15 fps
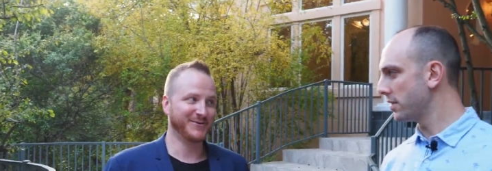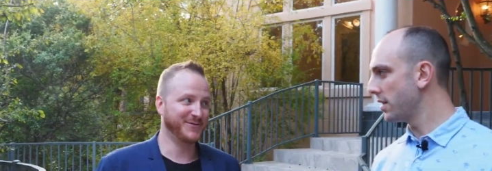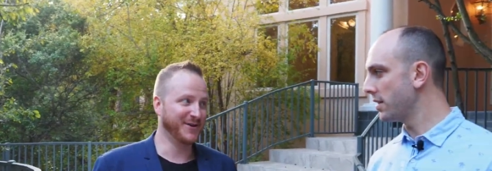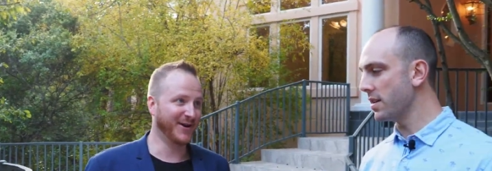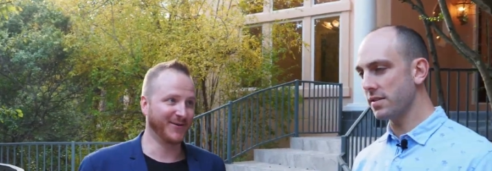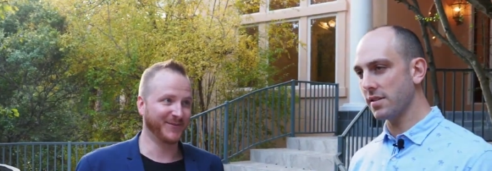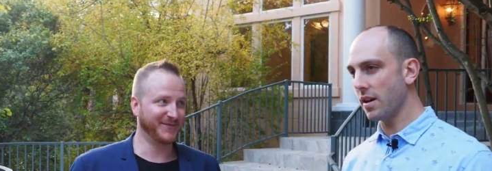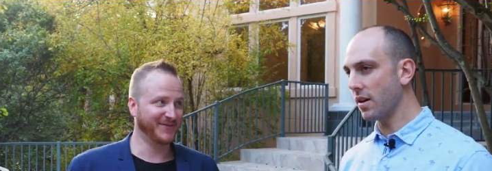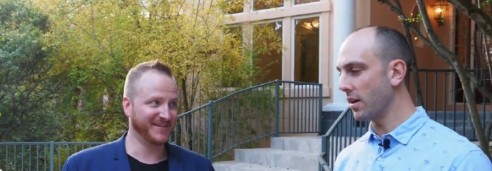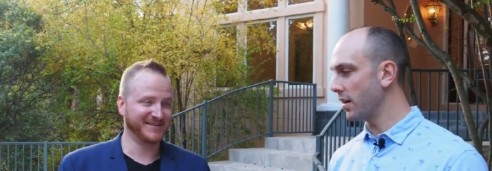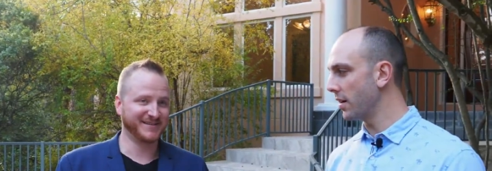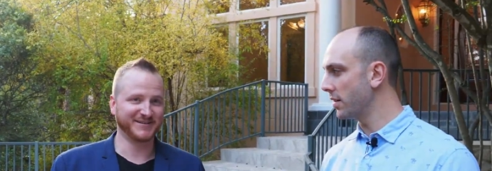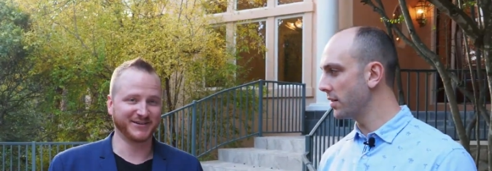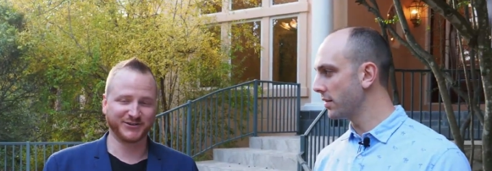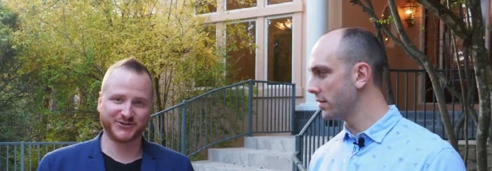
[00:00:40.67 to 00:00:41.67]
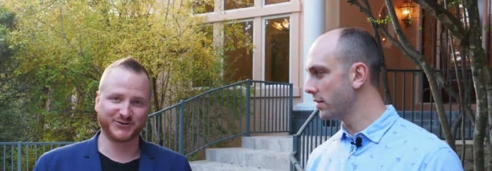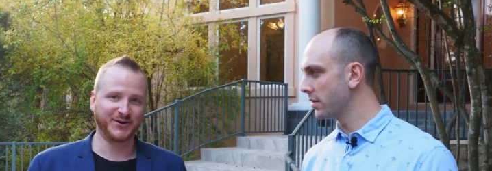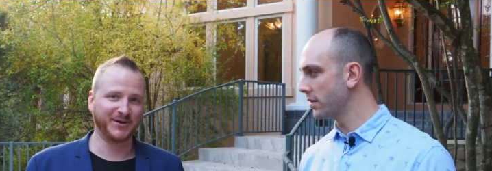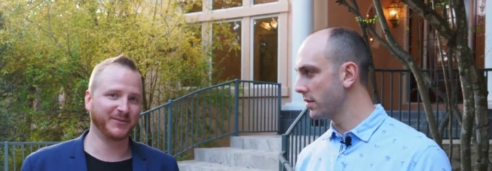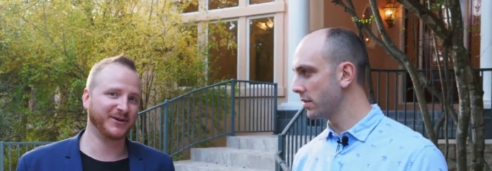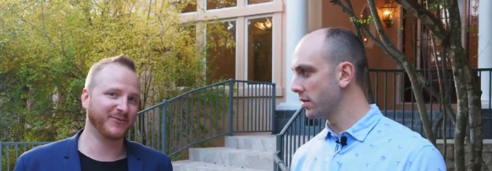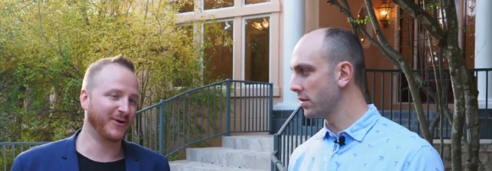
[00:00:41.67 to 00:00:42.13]
Speaker 1: in this area. This is
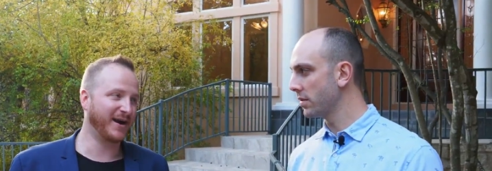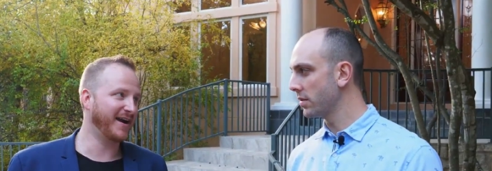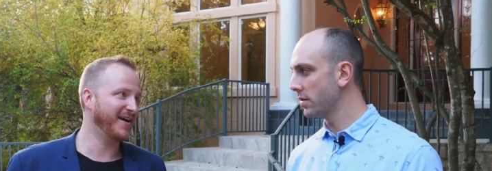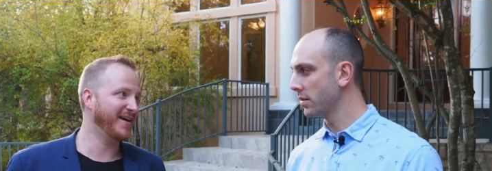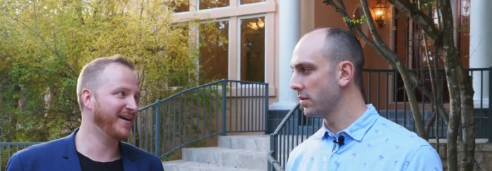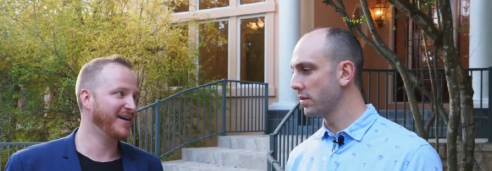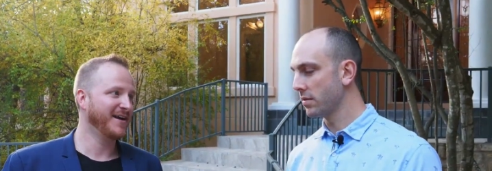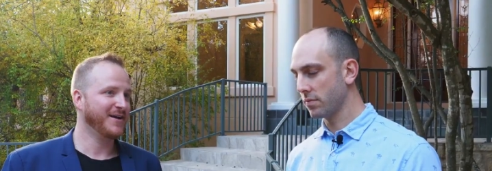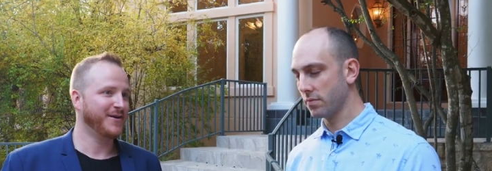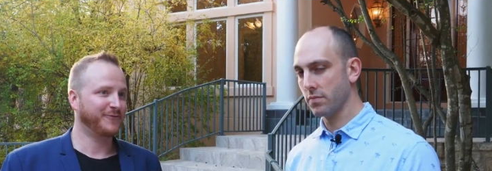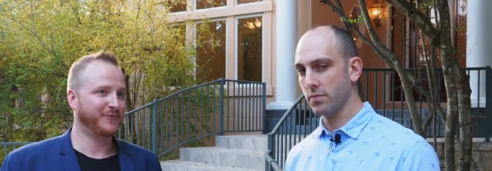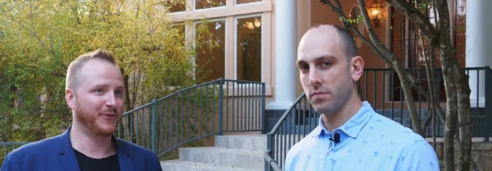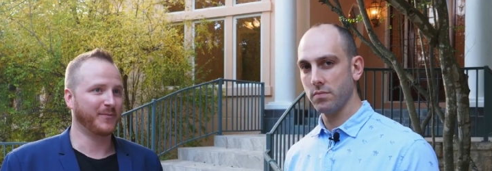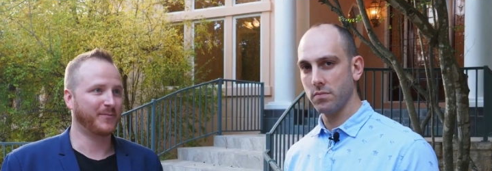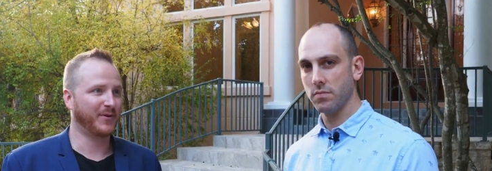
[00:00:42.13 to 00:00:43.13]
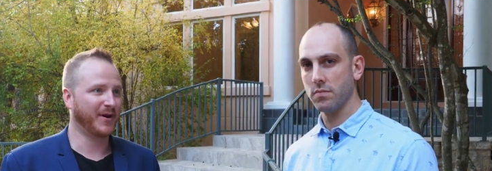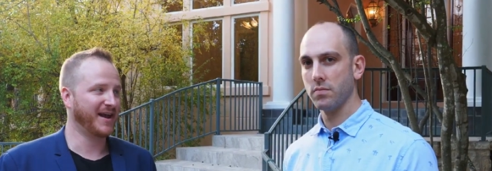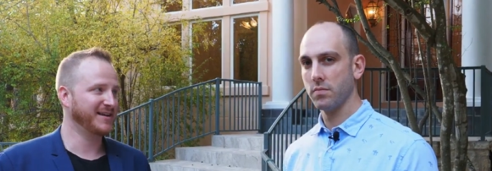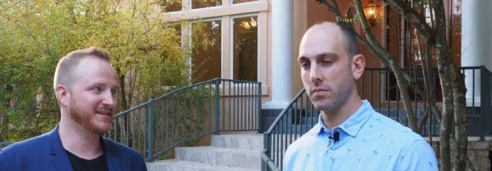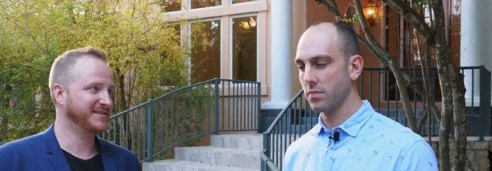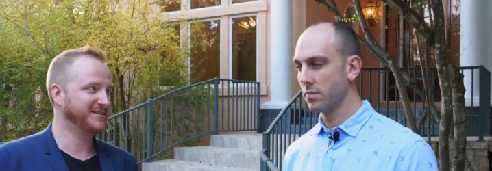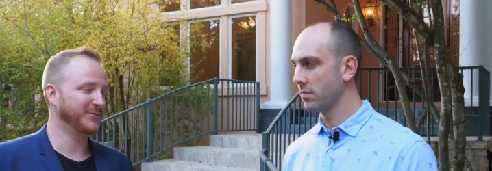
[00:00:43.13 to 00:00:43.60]
extremely rare. For the
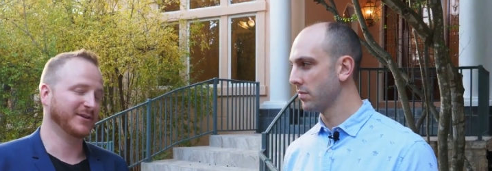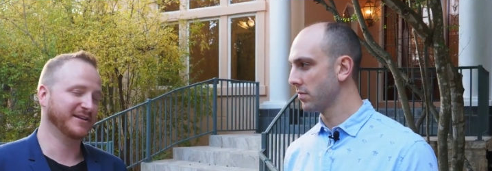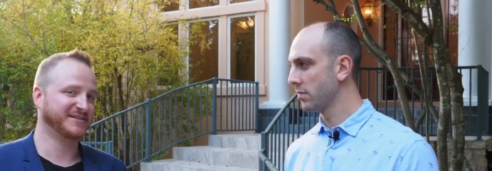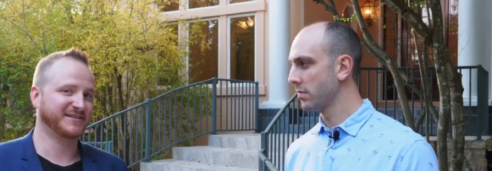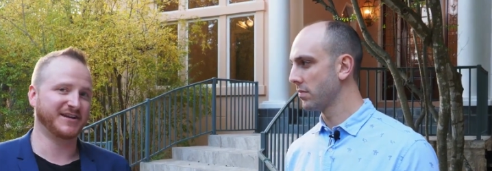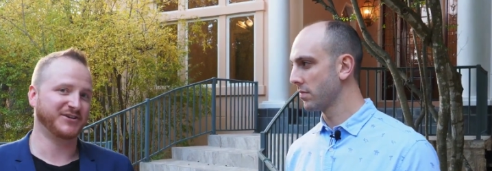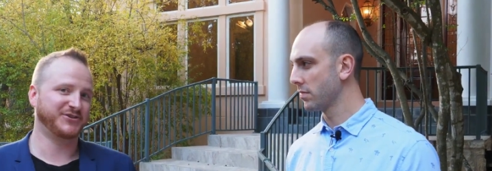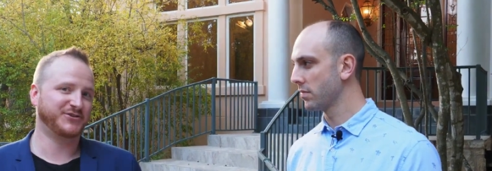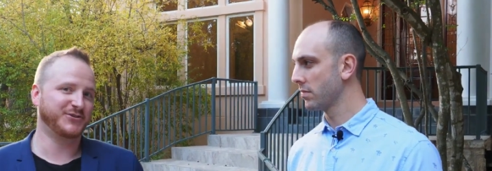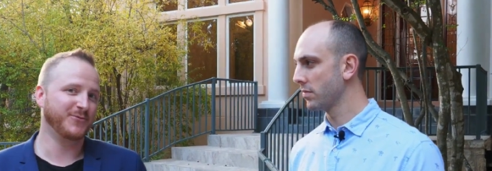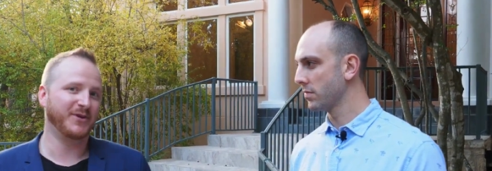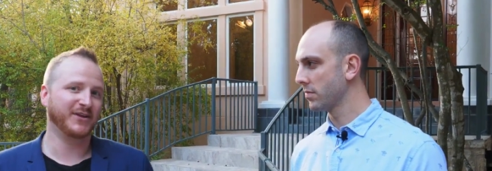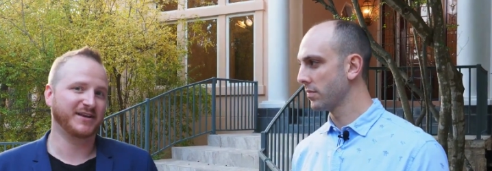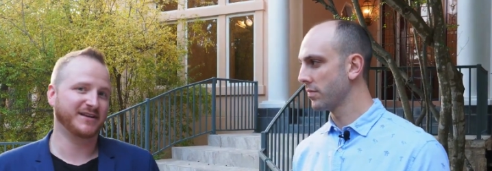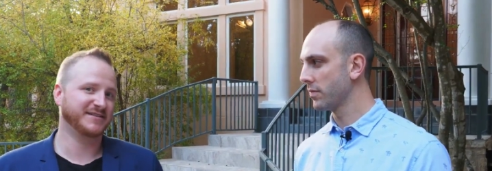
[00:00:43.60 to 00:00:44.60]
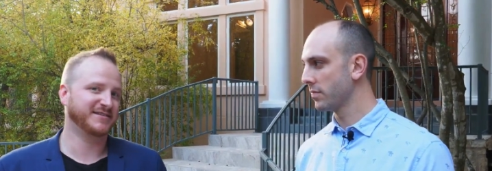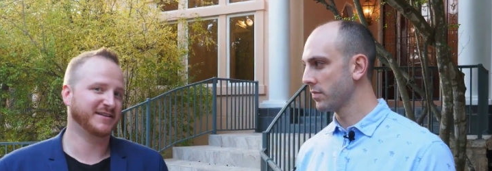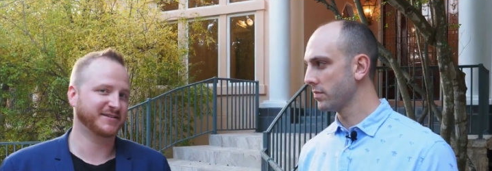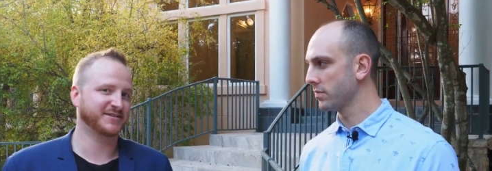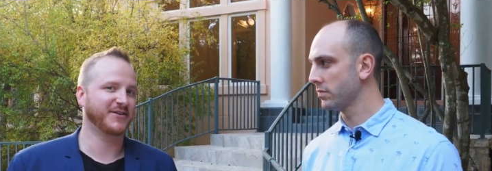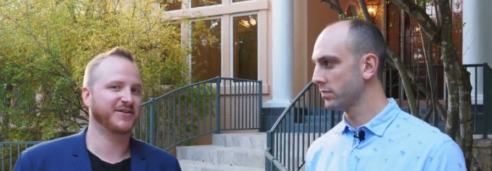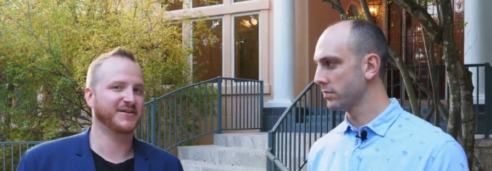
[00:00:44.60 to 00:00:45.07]
price, we're listed at
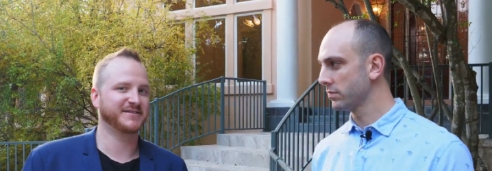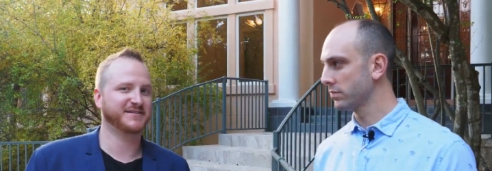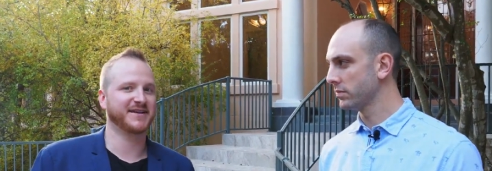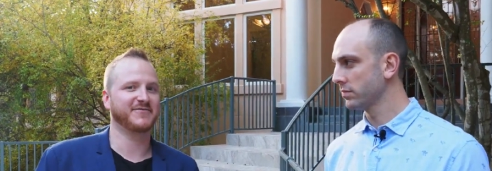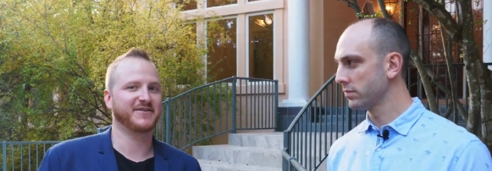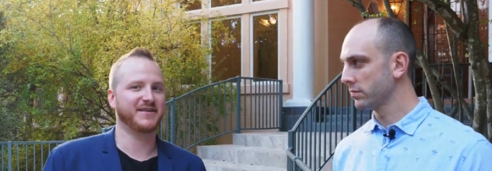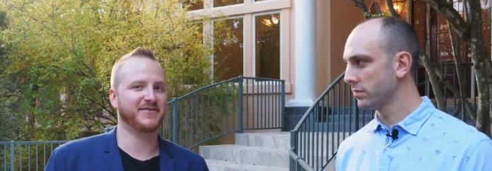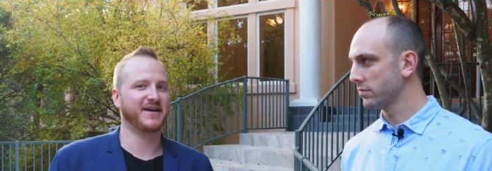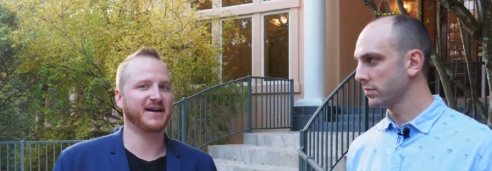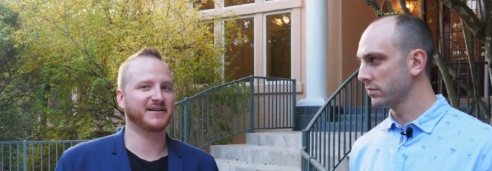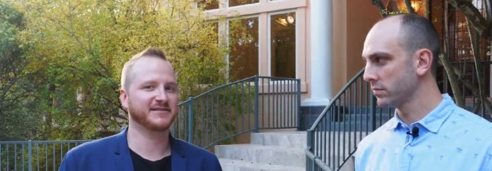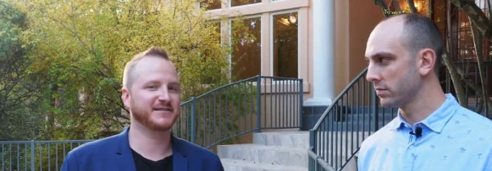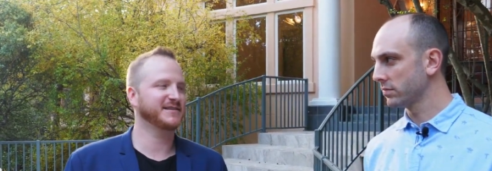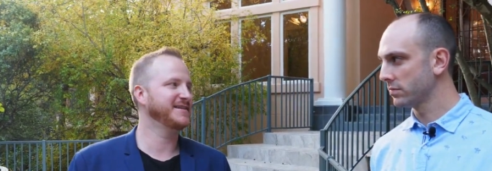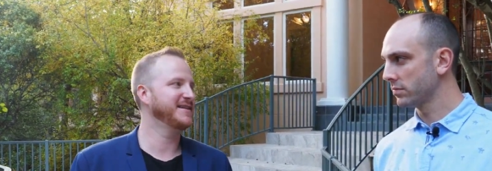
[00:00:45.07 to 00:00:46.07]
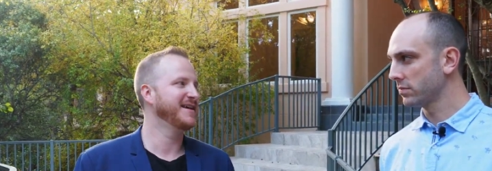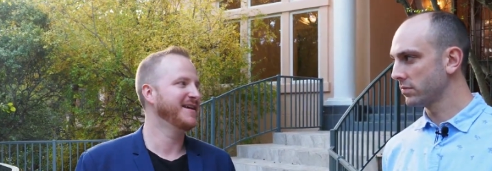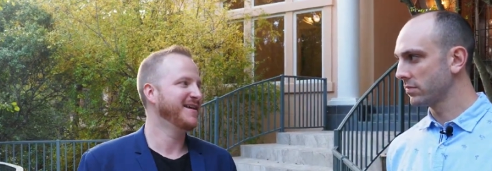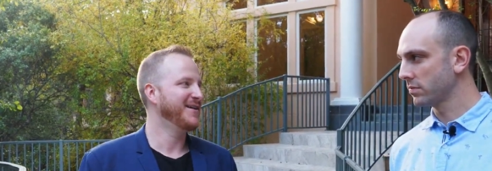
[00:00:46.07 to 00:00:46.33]
$2,670,000.